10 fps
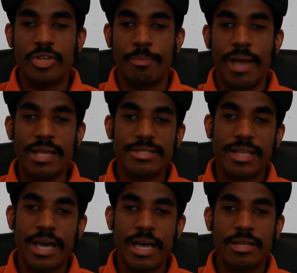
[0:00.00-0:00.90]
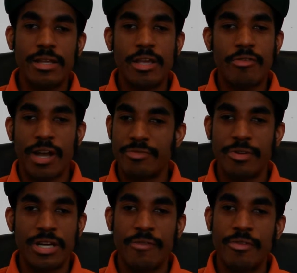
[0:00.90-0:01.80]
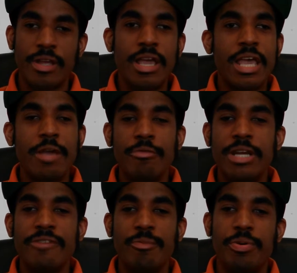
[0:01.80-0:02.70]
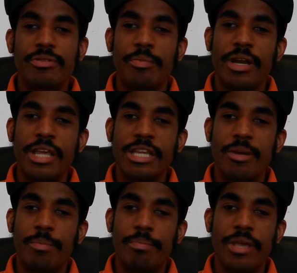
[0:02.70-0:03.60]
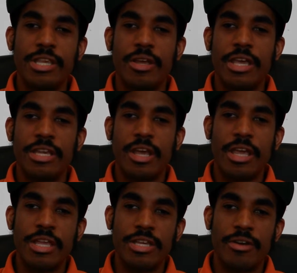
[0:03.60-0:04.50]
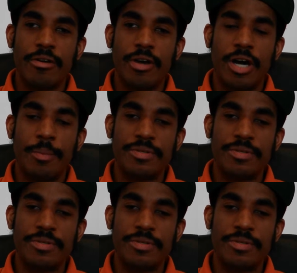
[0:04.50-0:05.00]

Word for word: You backside, Christ would never he wouldn't even put the money in your in your in your in your uh,